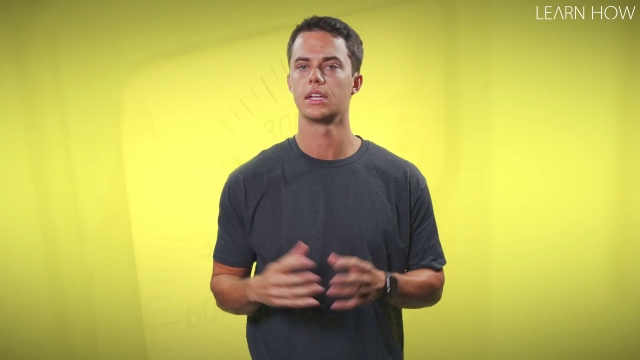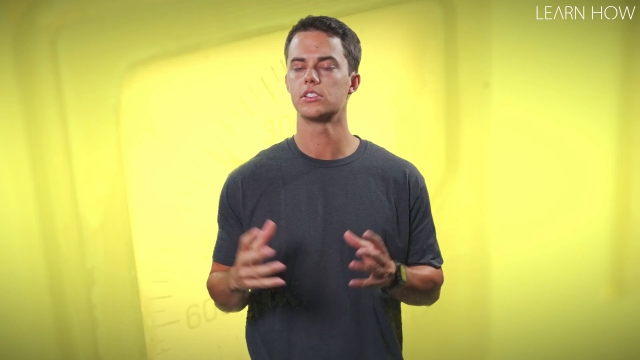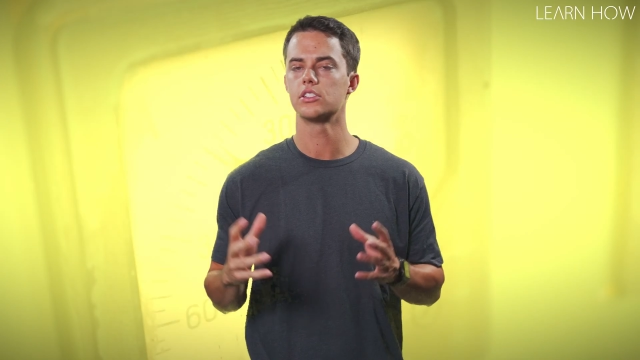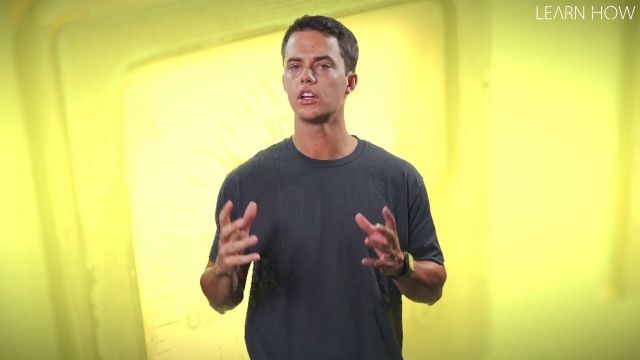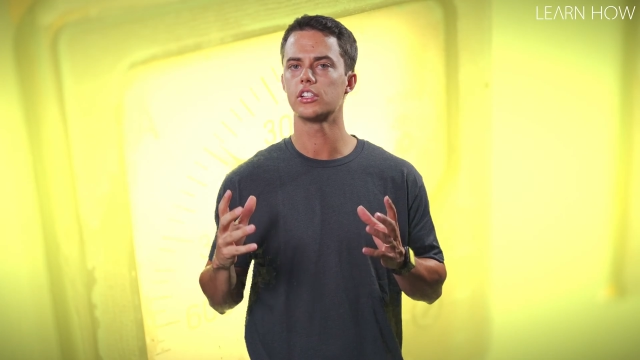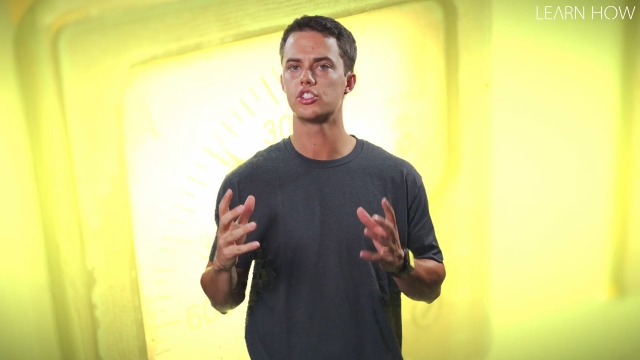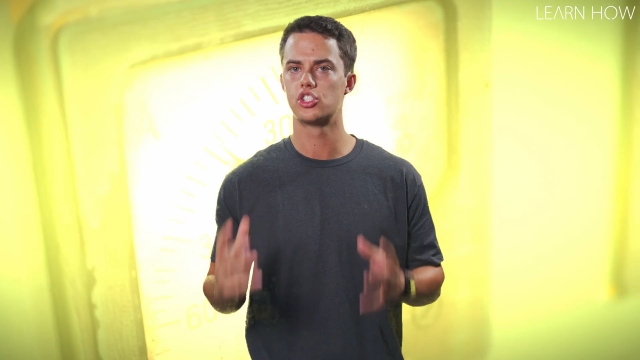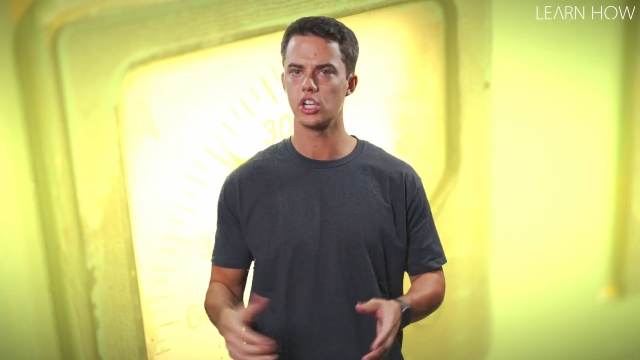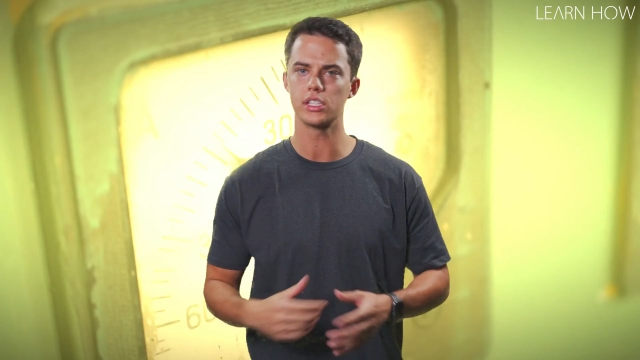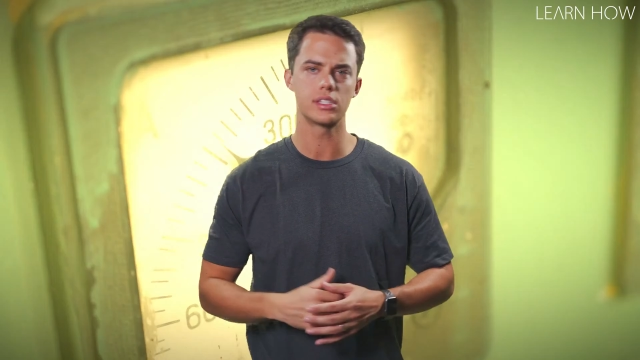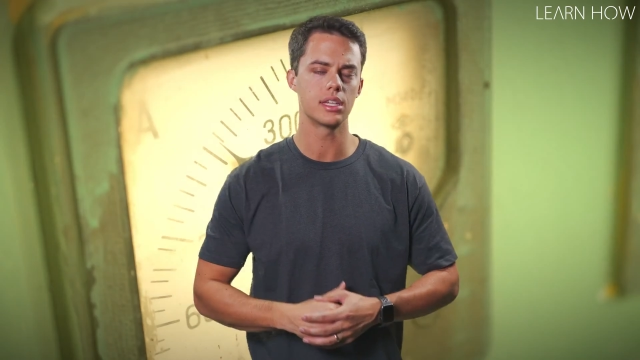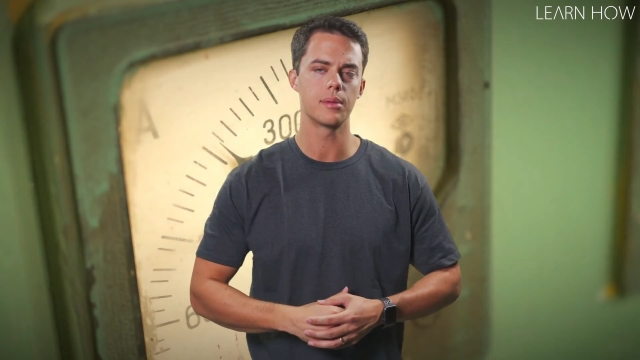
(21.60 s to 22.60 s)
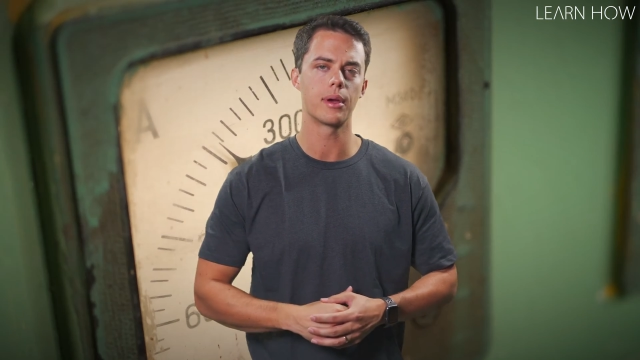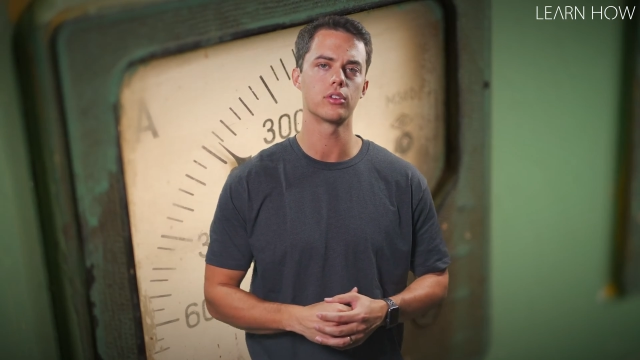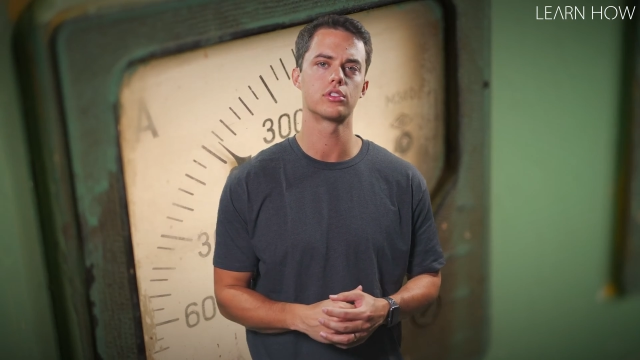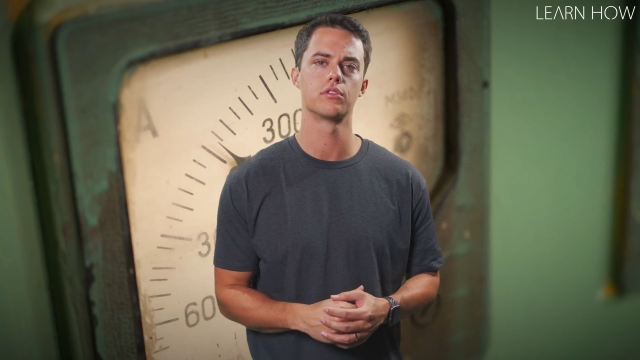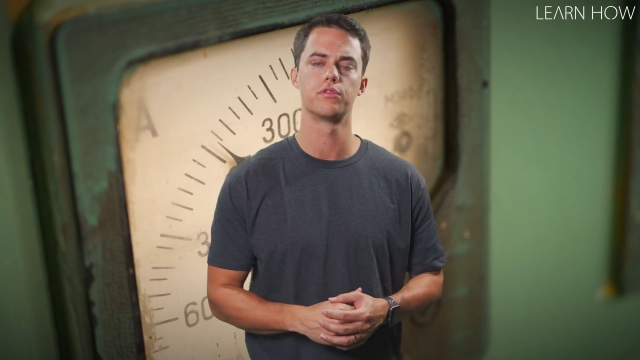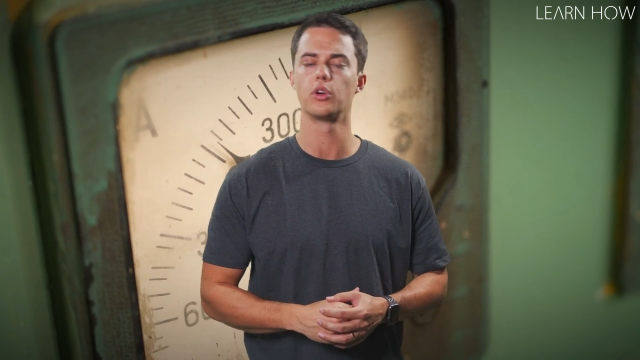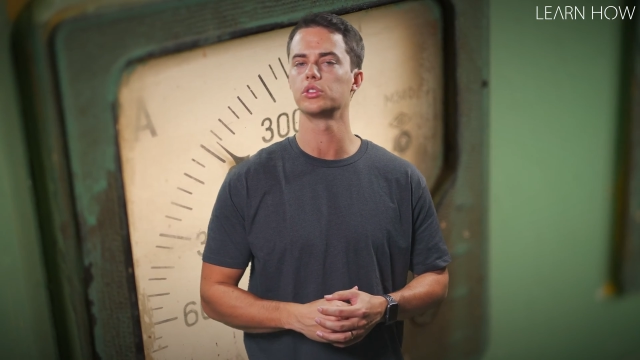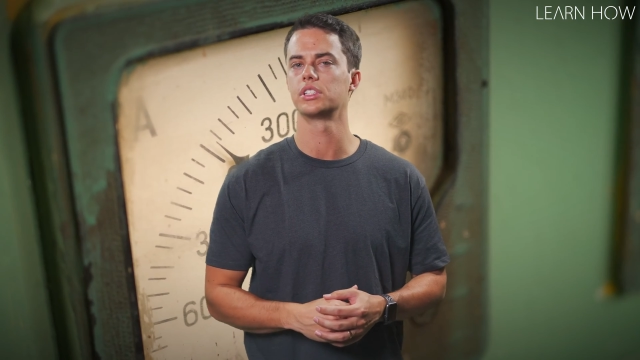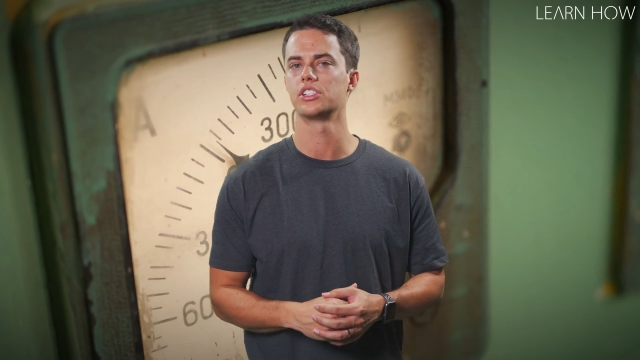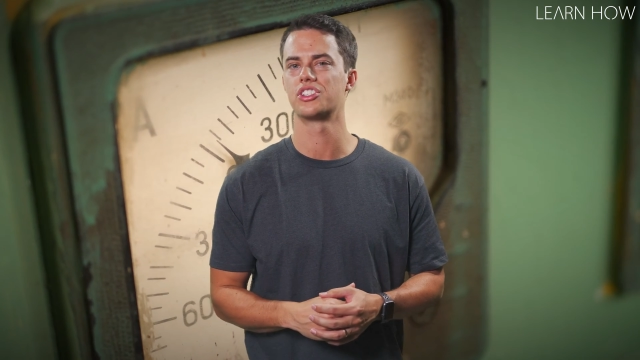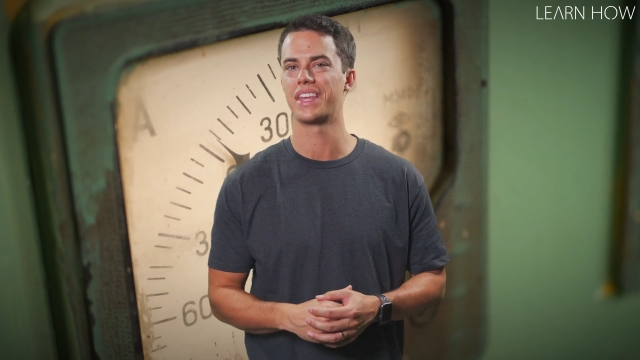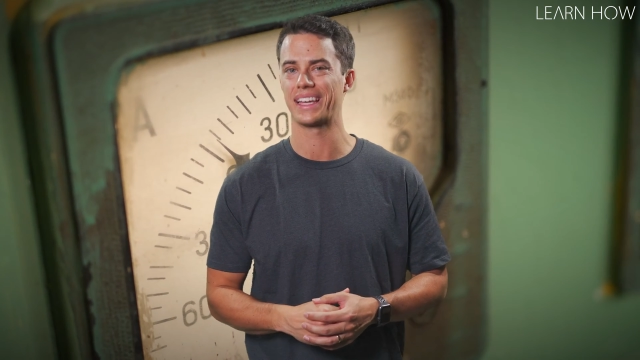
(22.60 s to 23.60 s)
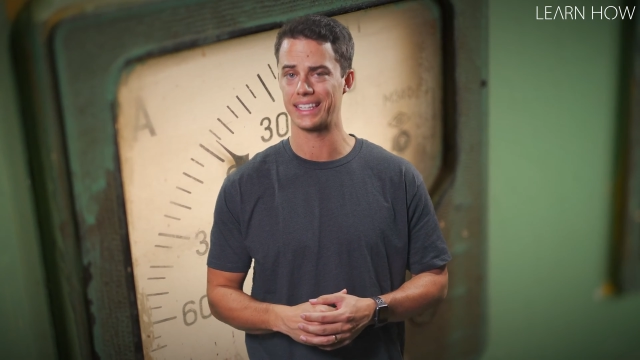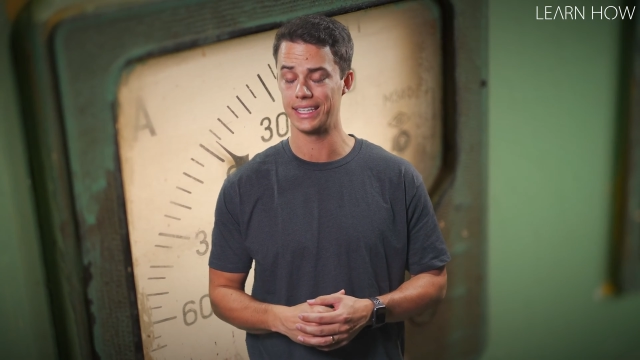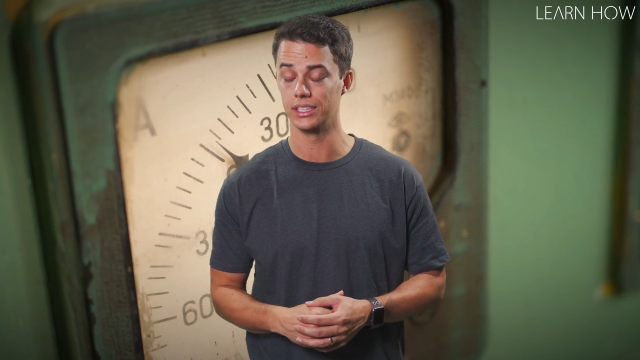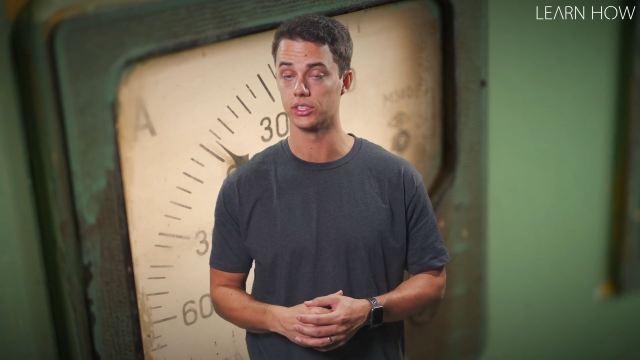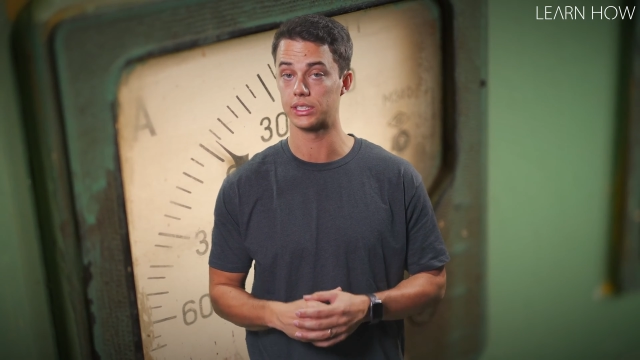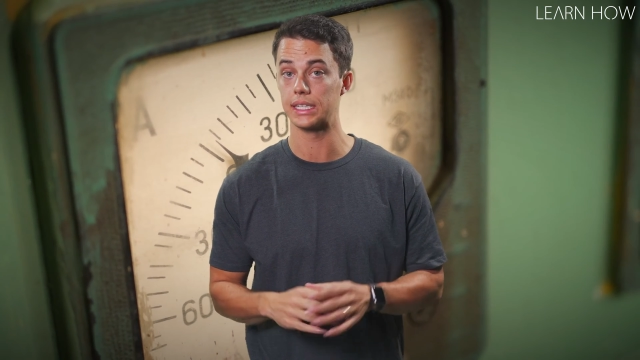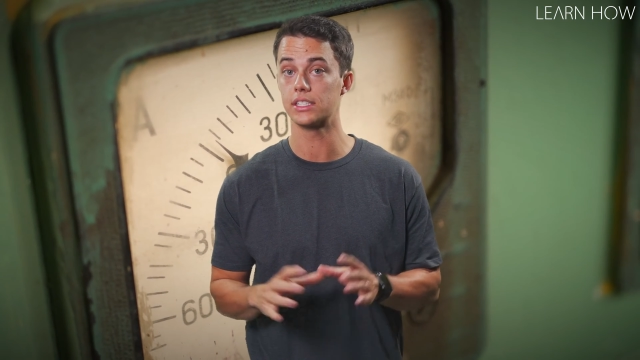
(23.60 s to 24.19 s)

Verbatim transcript: It's not just the amount of voltage that kills,